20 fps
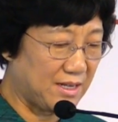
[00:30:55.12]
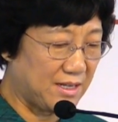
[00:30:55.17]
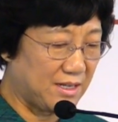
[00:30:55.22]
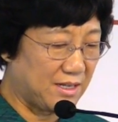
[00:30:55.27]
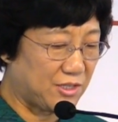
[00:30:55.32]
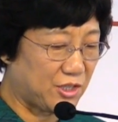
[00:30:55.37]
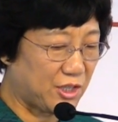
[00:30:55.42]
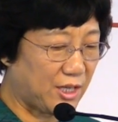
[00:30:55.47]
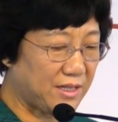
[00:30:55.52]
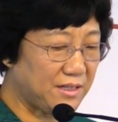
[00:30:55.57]

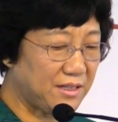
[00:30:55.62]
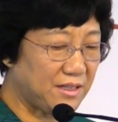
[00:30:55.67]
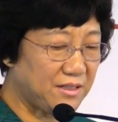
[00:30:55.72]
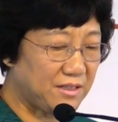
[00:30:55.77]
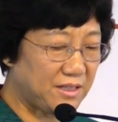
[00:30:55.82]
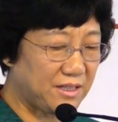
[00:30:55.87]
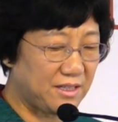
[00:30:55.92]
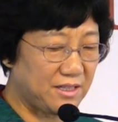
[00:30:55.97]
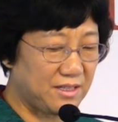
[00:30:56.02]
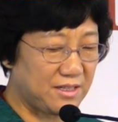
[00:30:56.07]
China
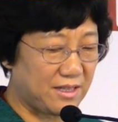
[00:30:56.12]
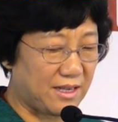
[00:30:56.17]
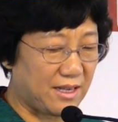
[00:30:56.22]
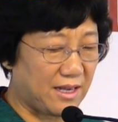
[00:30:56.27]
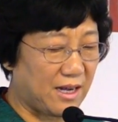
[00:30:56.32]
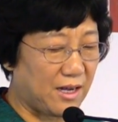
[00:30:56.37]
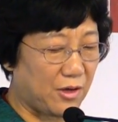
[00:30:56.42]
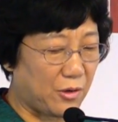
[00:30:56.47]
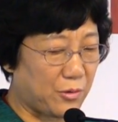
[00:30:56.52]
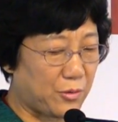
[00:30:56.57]
and India
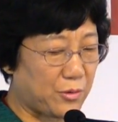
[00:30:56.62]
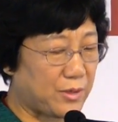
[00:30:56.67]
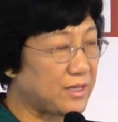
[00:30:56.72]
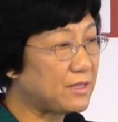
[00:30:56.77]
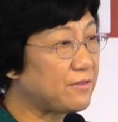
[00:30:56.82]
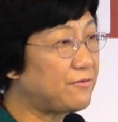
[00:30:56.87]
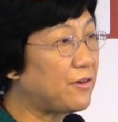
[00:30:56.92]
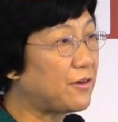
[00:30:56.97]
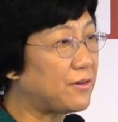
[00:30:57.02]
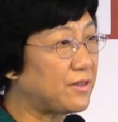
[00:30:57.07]
are great
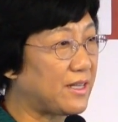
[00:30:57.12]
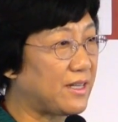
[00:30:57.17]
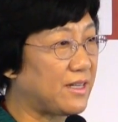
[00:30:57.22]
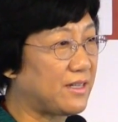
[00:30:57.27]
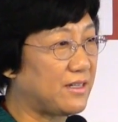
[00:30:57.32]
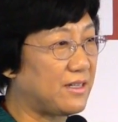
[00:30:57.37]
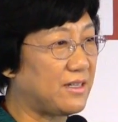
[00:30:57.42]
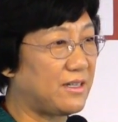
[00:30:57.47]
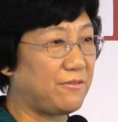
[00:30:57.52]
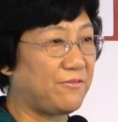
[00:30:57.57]
for
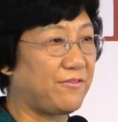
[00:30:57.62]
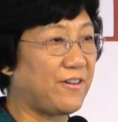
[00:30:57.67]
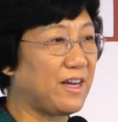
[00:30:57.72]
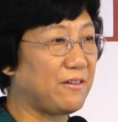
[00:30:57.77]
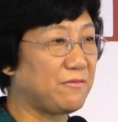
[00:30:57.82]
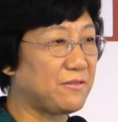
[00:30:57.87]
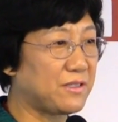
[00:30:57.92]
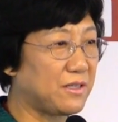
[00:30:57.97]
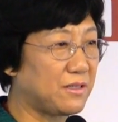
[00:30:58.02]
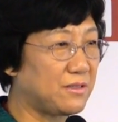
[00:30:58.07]
their
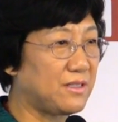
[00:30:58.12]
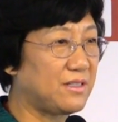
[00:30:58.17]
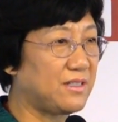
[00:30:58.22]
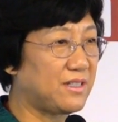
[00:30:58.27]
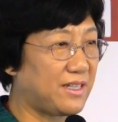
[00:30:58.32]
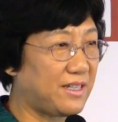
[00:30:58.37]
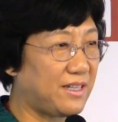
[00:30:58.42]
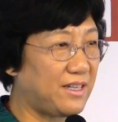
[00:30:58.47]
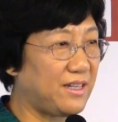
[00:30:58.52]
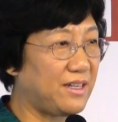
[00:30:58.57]

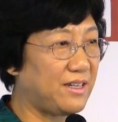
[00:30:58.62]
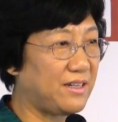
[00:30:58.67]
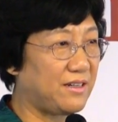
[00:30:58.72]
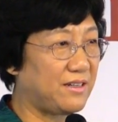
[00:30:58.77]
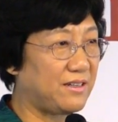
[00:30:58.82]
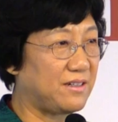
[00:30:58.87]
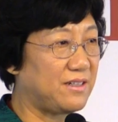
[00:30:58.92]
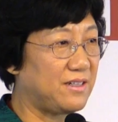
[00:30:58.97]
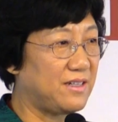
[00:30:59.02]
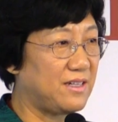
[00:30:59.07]

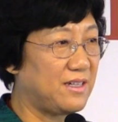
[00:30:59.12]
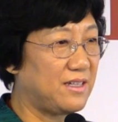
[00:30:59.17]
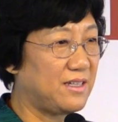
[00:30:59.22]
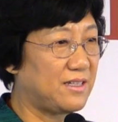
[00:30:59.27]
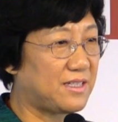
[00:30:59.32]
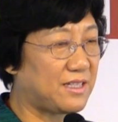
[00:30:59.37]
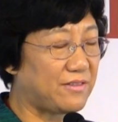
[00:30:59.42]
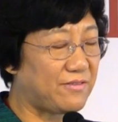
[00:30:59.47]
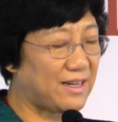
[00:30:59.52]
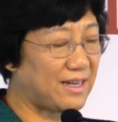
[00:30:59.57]
5,000-year
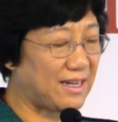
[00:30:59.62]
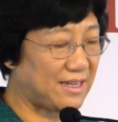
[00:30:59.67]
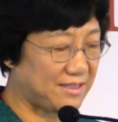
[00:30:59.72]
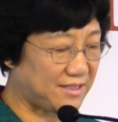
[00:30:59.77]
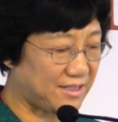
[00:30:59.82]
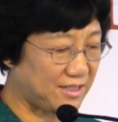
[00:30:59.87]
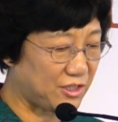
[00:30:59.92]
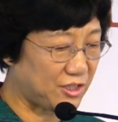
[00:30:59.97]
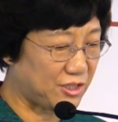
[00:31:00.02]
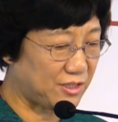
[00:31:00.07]

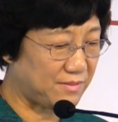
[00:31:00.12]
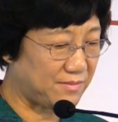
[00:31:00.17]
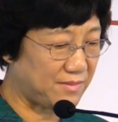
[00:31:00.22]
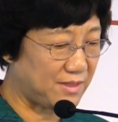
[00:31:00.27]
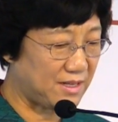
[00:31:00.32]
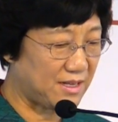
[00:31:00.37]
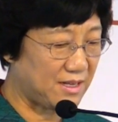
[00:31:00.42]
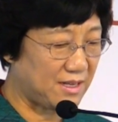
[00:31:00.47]
civilization.